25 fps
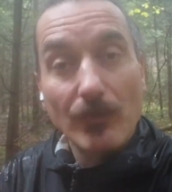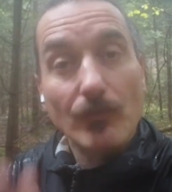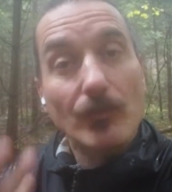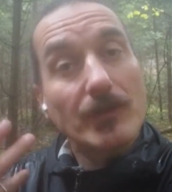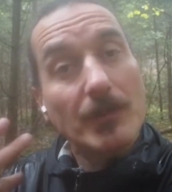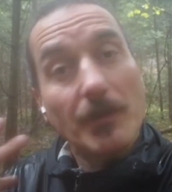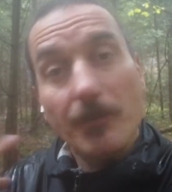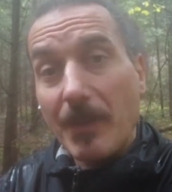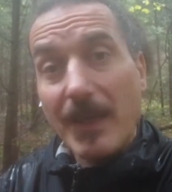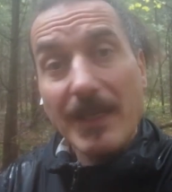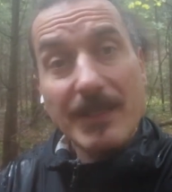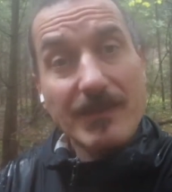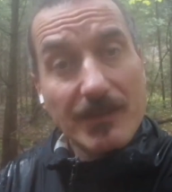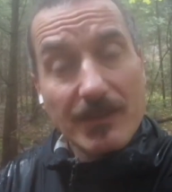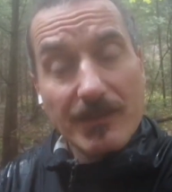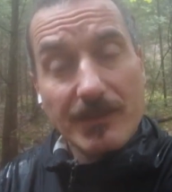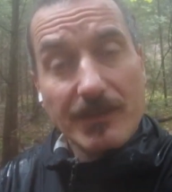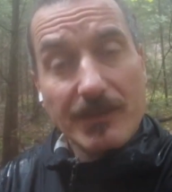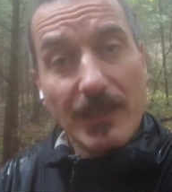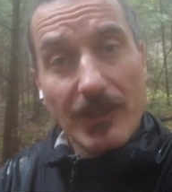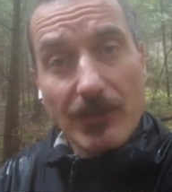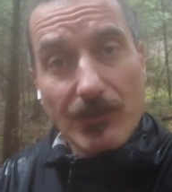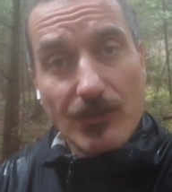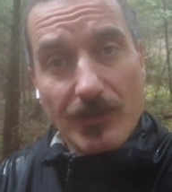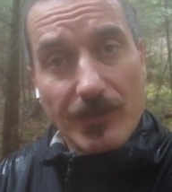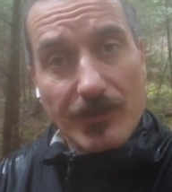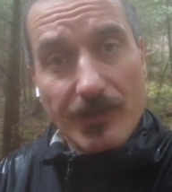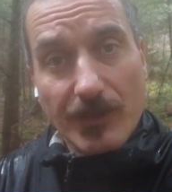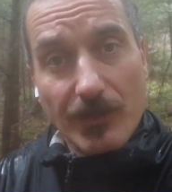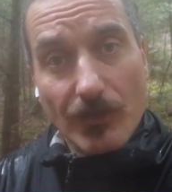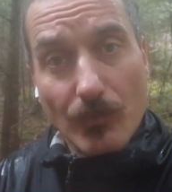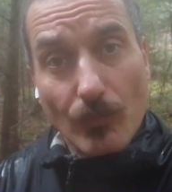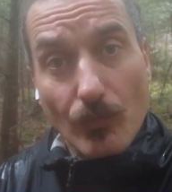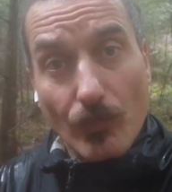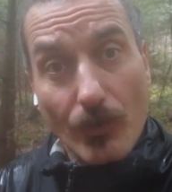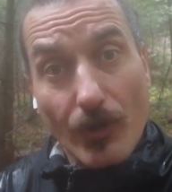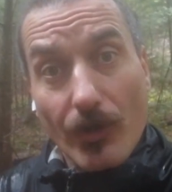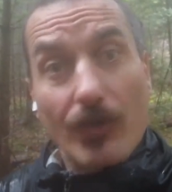with the best intentions in the
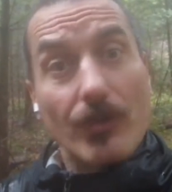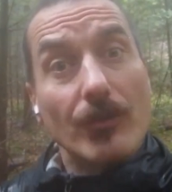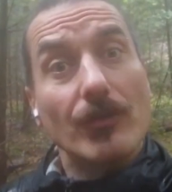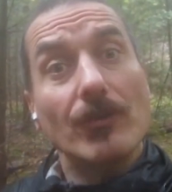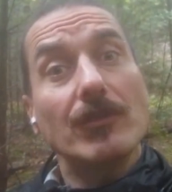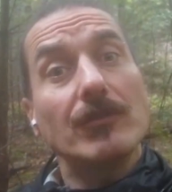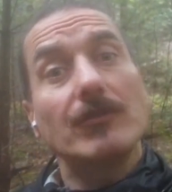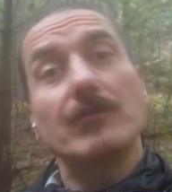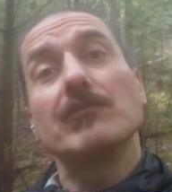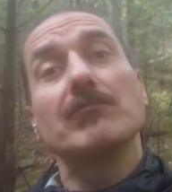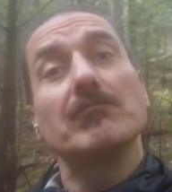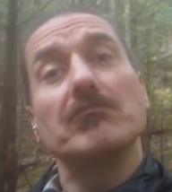world.